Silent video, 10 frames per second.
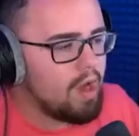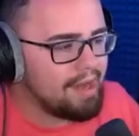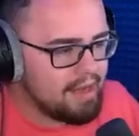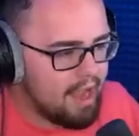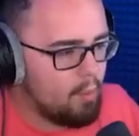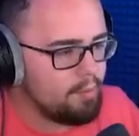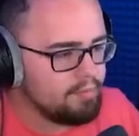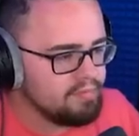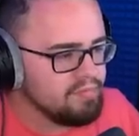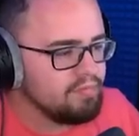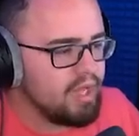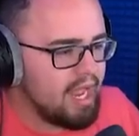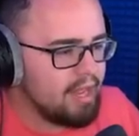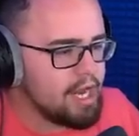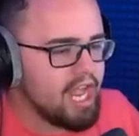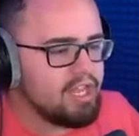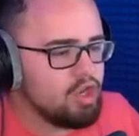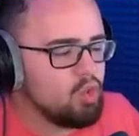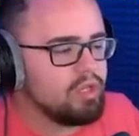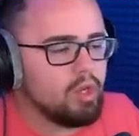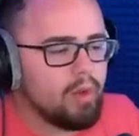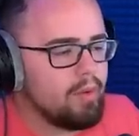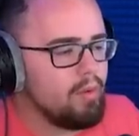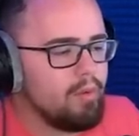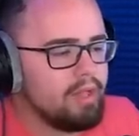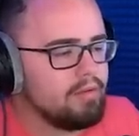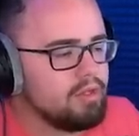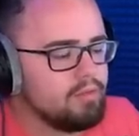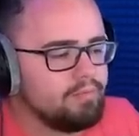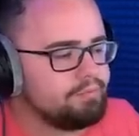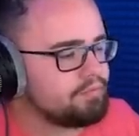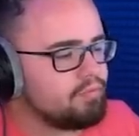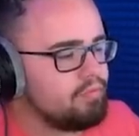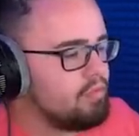right now. All right. Okay, and I got you. Hold on. Here we go. Let me just... You